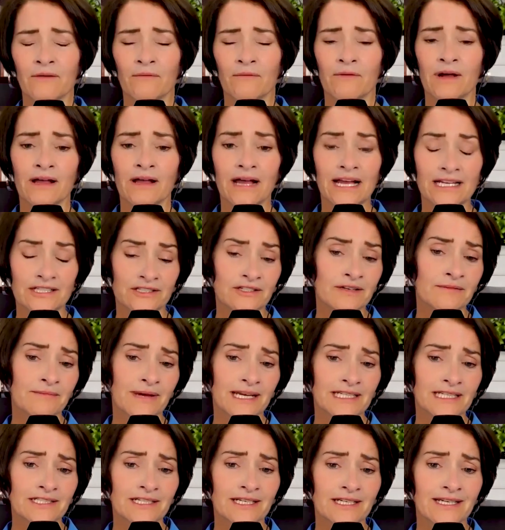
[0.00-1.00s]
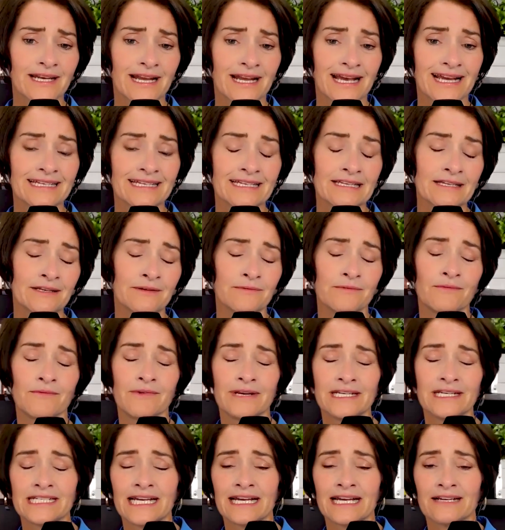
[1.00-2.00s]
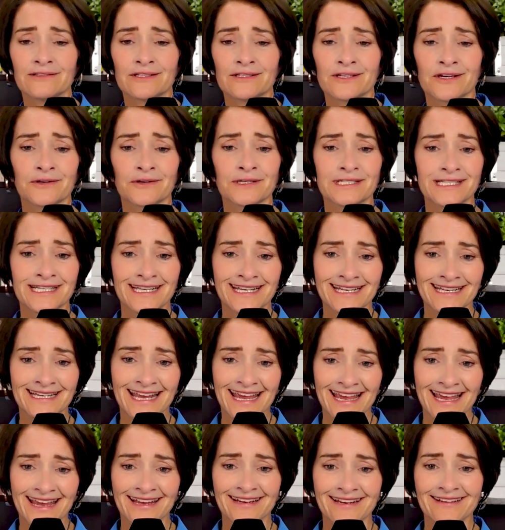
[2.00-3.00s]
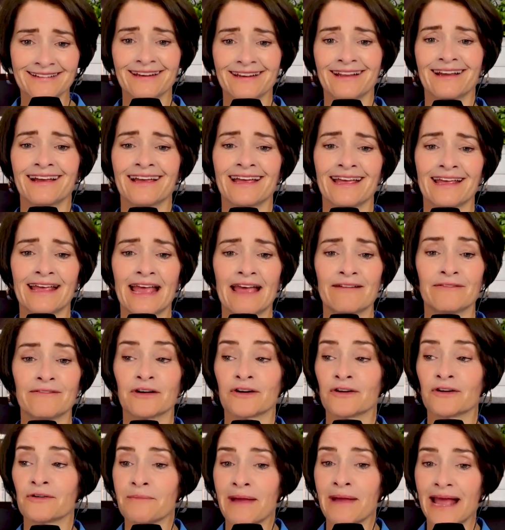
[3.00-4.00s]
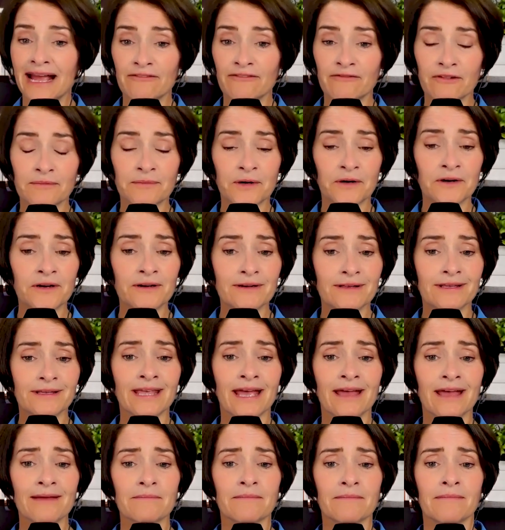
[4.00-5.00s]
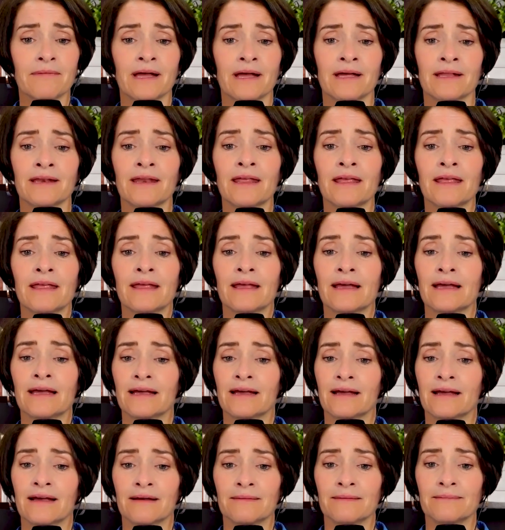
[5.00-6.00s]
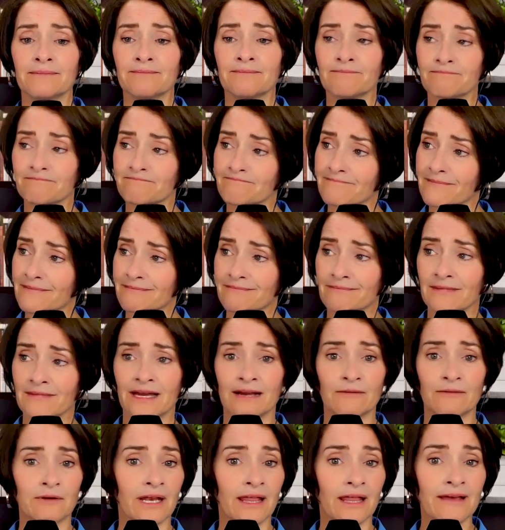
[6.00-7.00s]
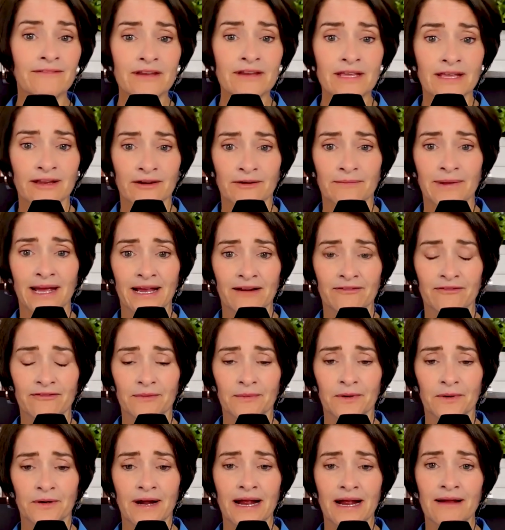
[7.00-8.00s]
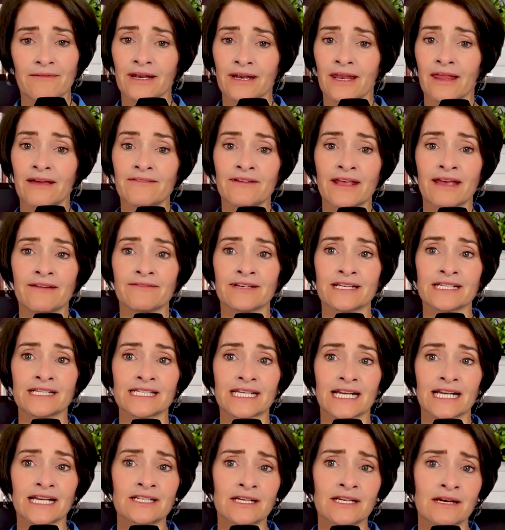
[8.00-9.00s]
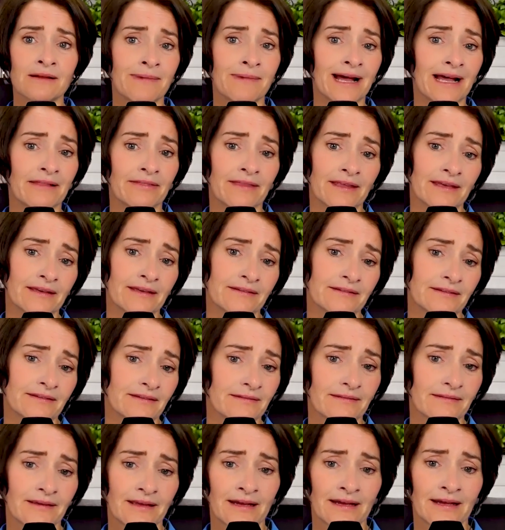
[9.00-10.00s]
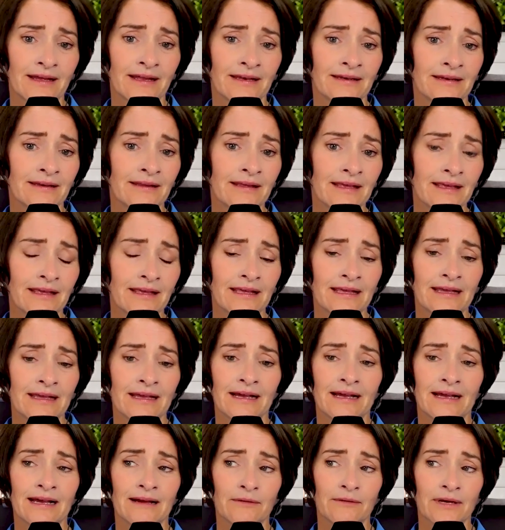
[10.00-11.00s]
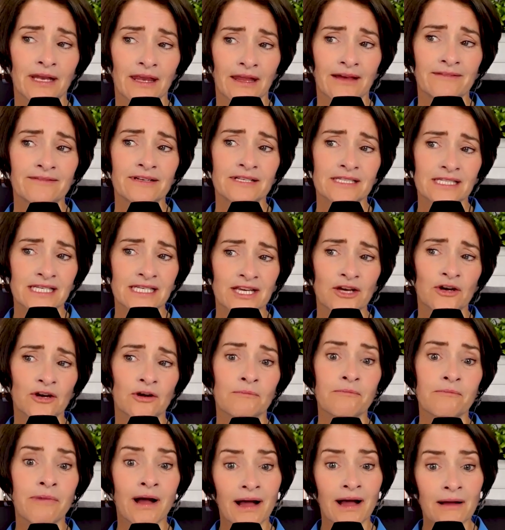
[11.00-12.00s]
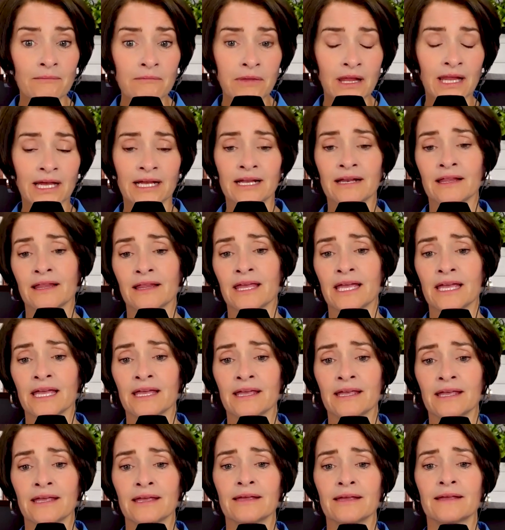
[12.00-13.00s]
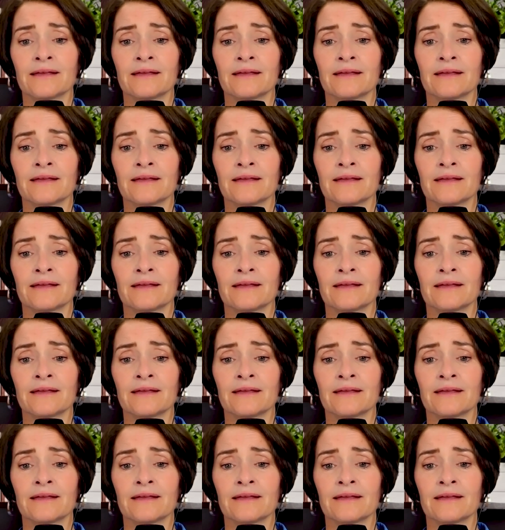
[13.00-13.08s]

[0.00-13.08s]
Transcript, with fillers: Well, I should mention, I did reach out to Christine Caine. I haven't heard back from her yet, but I would love to hear back from her. I would love to have a discussion about this. And I would love to see her publicly